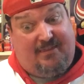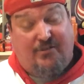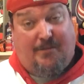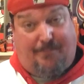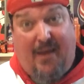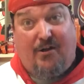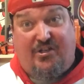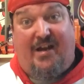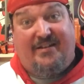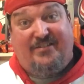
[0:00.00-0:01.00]
There's a better
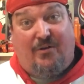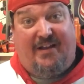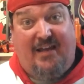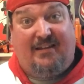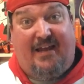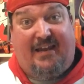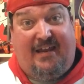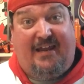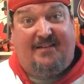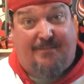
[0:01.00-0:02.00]
chance he's going to hit like he
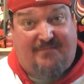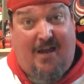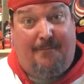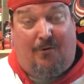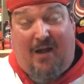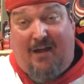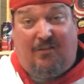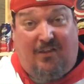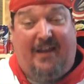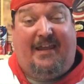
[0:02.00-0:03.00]
hit in September
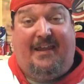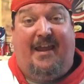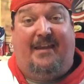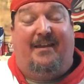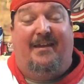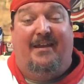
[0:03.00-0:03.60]
and like he hit